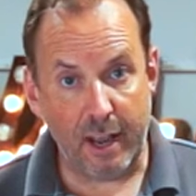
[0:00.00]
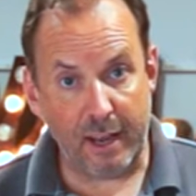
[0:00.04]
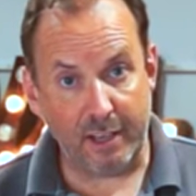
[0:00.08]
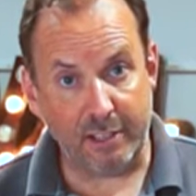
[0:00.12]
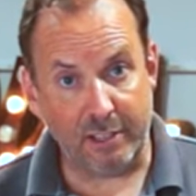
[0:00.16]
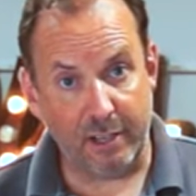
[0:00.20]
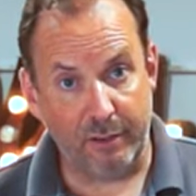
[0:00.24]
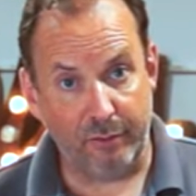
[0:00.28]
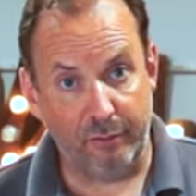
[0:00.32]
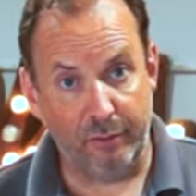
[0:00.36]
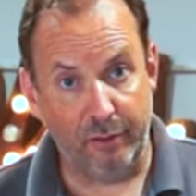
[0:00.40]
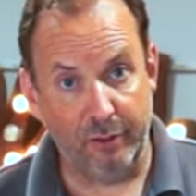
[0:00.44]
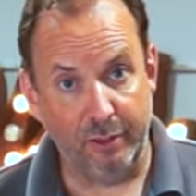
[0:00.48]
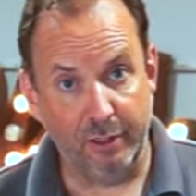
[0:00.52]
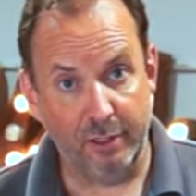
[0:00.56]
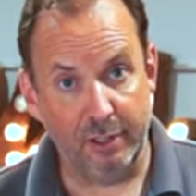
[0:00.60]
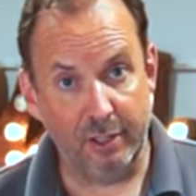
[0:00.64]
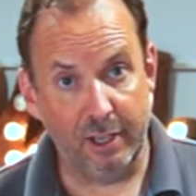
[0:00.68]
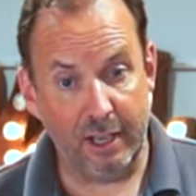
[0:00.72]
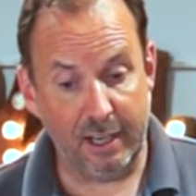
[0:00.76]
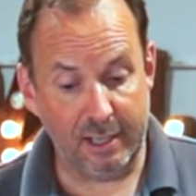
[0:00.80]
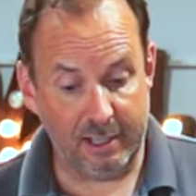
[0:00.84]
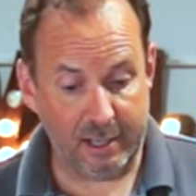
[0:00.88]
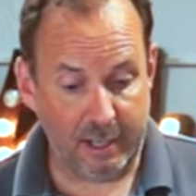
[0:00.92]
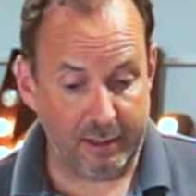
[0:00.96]
next
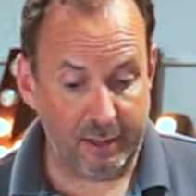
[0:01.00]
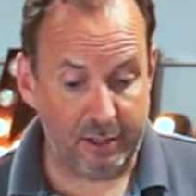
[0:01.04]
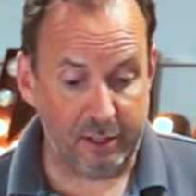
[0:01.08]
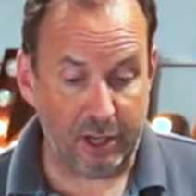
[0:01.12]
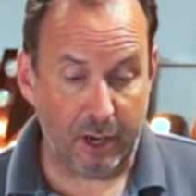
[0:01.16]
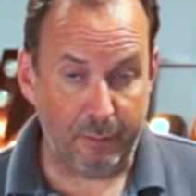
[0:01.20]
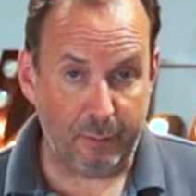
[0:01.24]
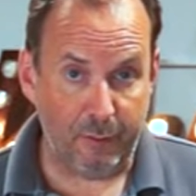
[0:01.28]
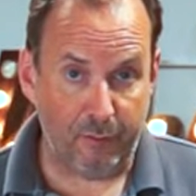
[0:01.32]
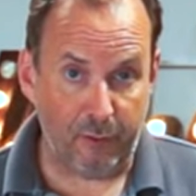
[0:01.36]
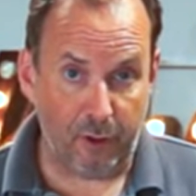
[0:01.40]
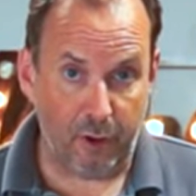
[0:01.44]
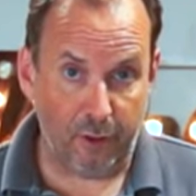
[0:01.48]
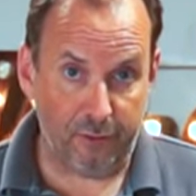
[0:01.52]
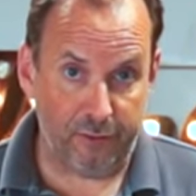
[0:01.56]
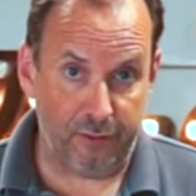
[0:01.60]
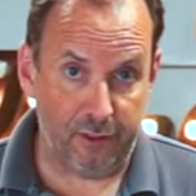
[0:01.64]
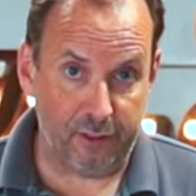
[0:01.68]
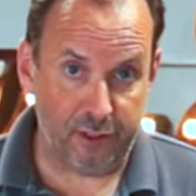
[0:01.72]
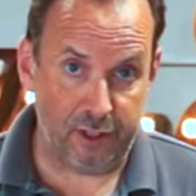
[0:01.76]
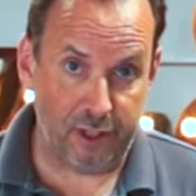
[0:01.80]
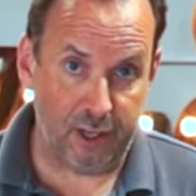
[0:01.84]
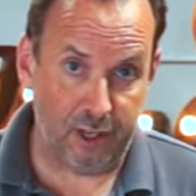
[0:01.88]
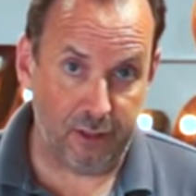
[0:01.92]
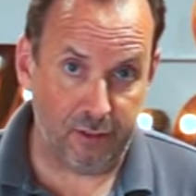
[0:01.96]
difference is in the type of cloth
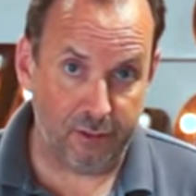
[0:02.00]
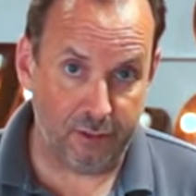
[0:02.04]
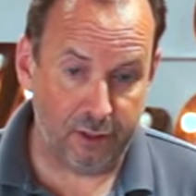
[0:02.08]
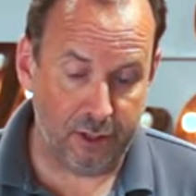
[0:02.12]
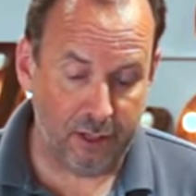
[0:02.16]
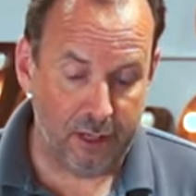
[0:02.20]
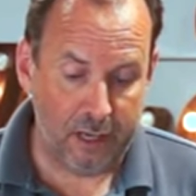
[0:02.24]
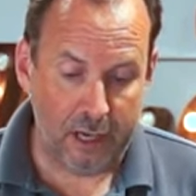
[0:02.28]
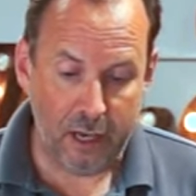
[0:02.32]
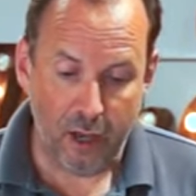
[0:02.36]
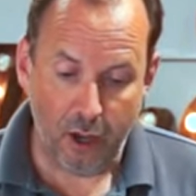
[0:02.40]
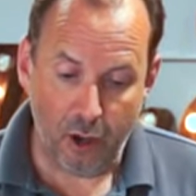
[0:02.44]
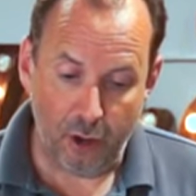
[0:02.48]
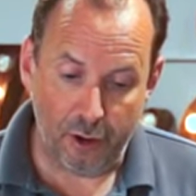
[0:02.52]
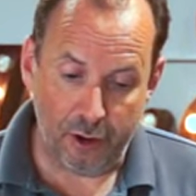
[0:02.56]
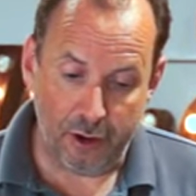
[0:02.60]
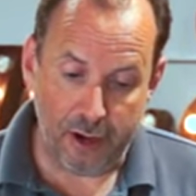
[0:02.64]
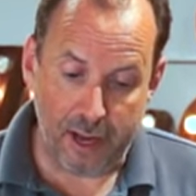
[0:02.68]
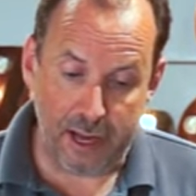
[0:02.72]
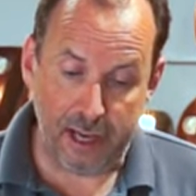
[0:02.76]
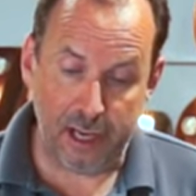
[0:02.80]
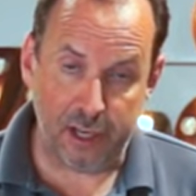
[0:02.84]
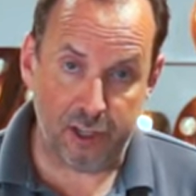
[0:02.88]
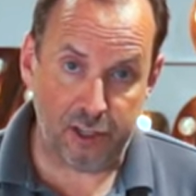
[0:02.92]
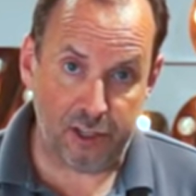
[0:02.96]
that's used. On
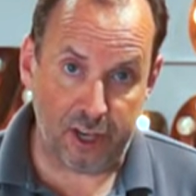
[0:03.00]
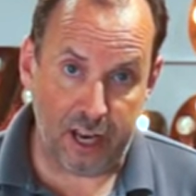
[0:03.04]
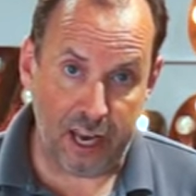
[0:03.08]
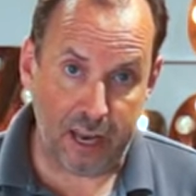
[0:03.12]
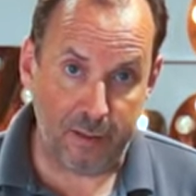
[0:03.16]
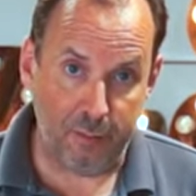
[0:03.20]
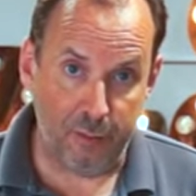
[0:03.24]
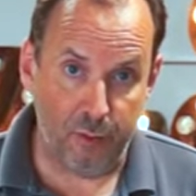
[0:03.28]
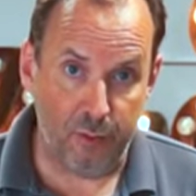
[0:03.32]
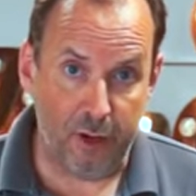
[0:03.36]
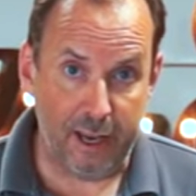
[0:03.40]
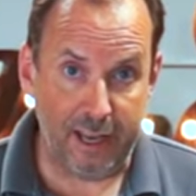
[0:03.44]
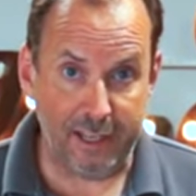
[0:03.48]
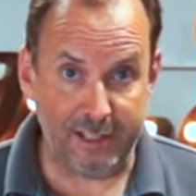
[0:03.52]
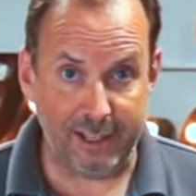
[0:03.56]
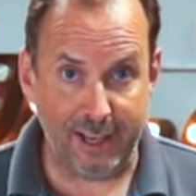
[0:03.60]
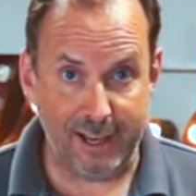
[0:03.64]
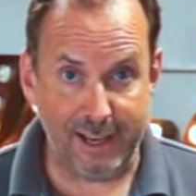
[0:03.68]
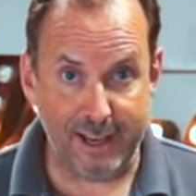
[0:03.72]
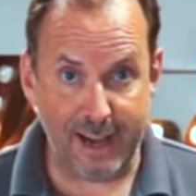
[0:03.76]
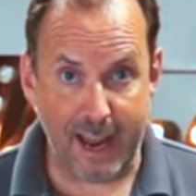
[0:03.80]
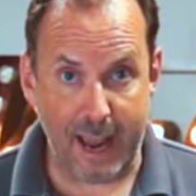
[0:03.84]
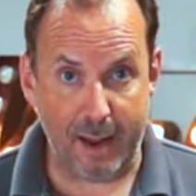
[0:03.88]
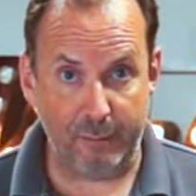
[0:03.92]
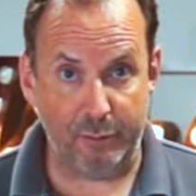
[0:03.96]
an English table, it's a
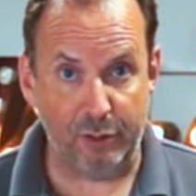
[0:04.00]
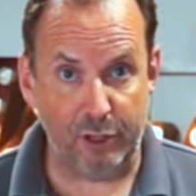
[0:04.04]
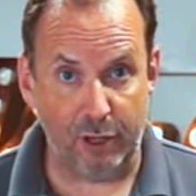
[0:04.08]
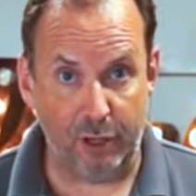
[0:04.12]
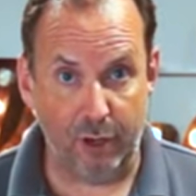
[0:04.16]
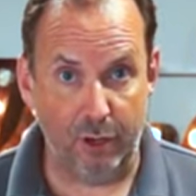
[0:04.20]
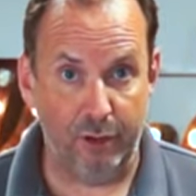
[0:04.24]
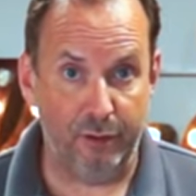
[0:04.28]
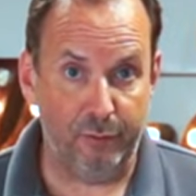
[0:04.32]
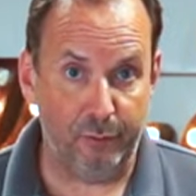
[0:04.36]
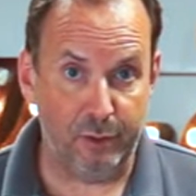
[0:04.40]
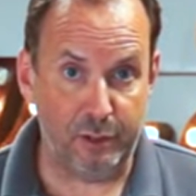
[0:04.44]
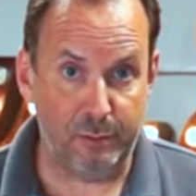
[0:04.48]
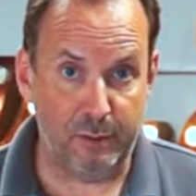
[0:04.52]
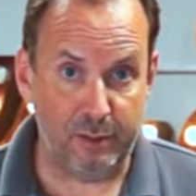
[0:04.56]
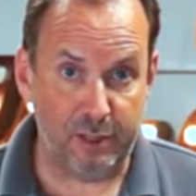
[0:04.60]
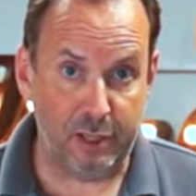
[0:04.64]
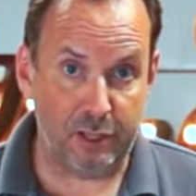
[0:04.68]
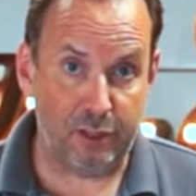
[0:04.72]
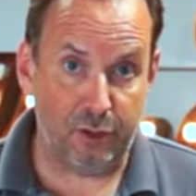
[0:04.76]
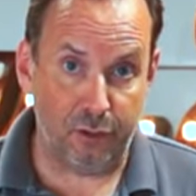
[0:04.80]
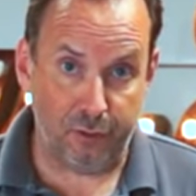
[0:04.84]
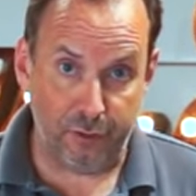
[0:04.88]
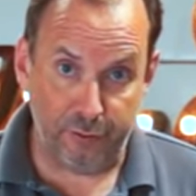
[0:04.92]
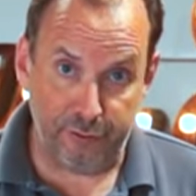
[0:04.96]
napped cloth, which means
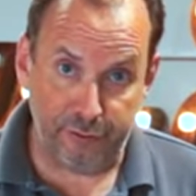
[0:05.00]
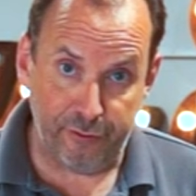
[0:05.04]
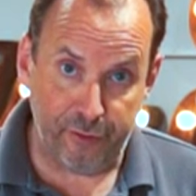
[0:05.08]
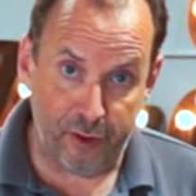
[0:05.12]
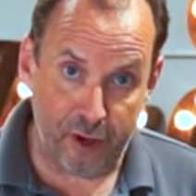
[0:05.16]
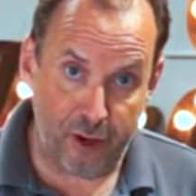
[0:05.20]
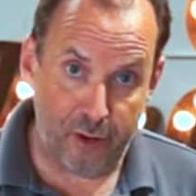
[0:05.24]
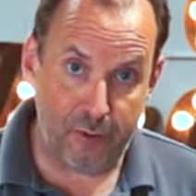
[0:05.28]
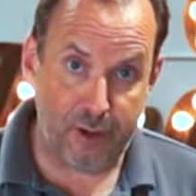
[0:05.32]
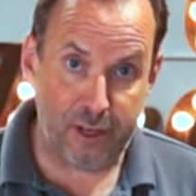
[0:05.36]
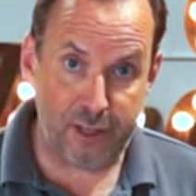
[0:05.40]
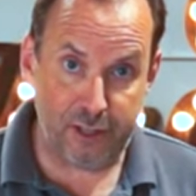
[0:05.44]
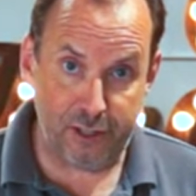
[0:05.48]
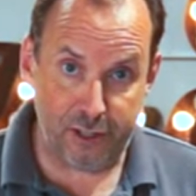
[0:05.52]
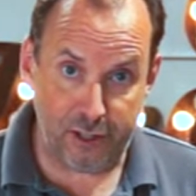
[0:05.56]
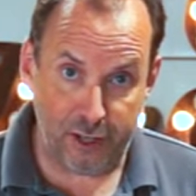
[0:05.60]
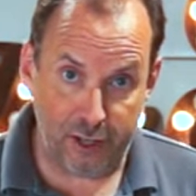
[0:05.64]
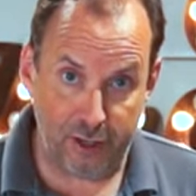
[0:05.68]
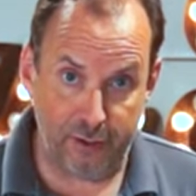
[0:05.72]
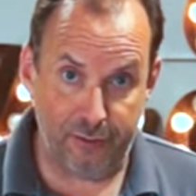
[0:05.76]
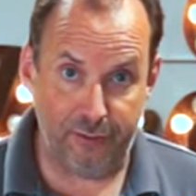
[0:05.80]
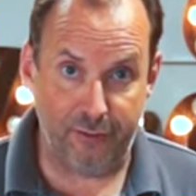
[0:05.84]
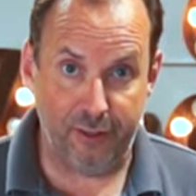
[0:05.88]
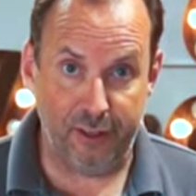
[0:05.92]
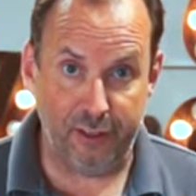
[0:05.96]
it's got a furry
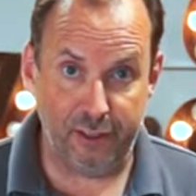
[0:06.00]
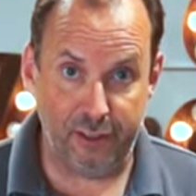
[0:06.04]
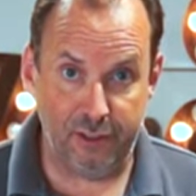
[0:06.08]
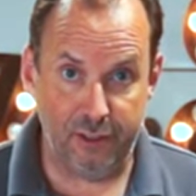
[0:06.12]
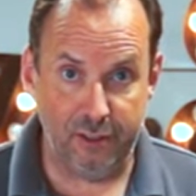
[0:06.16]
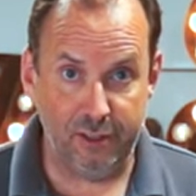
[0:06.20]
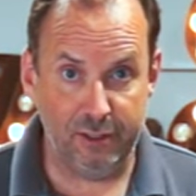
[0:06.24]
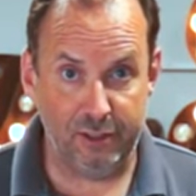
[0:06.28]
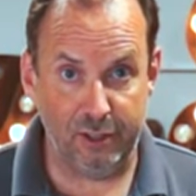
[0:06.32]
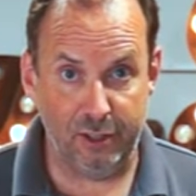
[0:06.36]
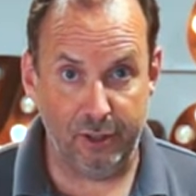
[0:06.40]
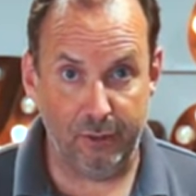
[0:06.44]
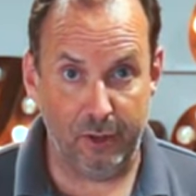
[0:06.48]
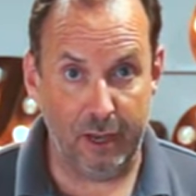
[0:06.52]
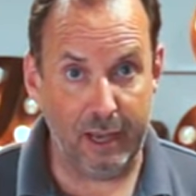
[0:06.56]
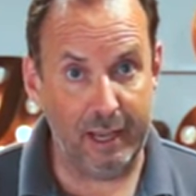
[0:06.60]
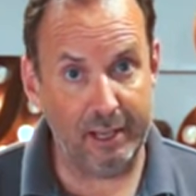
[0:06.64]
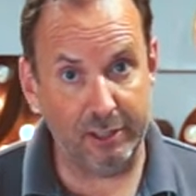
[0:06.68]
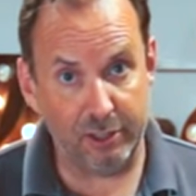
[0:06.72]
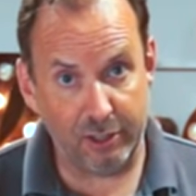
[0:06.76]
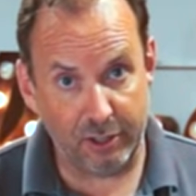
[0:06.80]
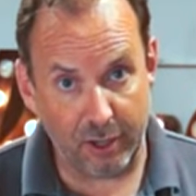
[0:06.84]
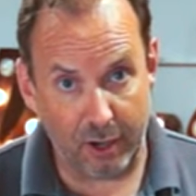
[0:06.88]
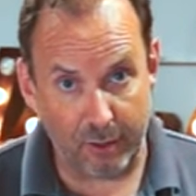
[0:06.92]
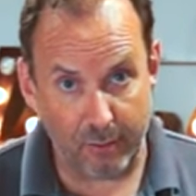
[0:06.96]
surface to it.
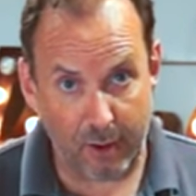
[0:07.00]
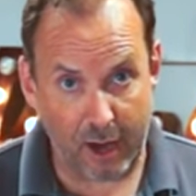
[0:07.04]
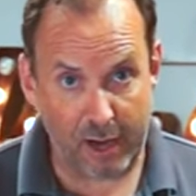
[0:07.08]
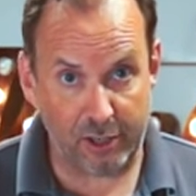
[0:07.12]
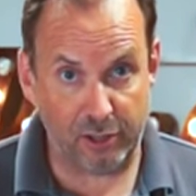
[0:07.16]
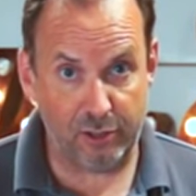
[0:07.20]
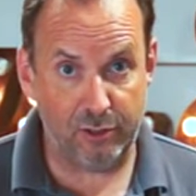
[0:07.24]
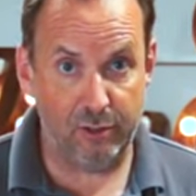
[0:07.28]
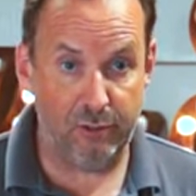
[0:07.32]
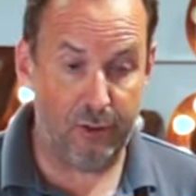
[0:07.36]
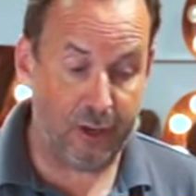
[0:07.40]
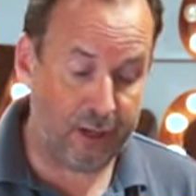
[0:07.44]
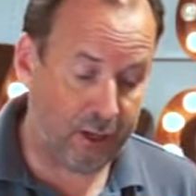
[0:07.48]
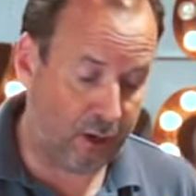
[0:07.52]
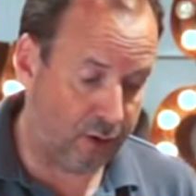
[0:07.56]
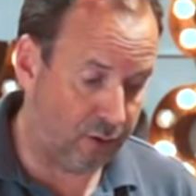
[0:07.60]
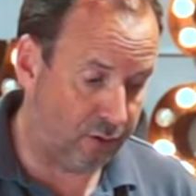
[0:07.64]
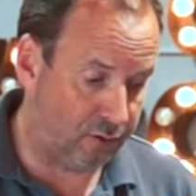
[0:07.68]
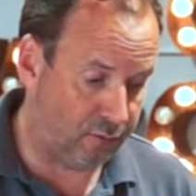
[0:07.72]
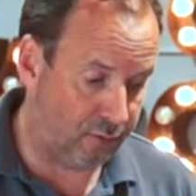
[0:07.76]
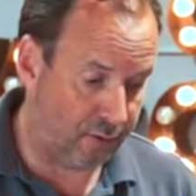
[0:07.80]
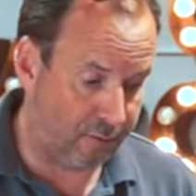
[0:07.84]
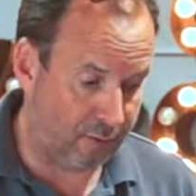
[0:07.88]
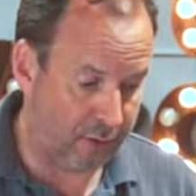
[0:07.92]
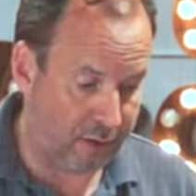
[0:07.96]
It's directional, it
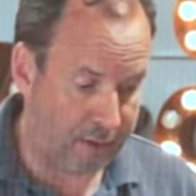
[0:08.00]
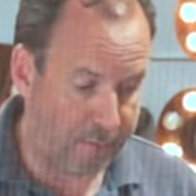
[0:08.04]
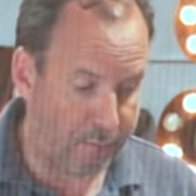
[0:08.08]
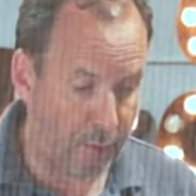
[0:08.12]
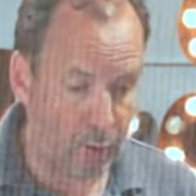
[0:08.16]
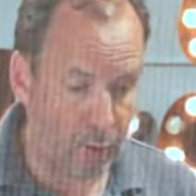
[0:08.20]
goes from the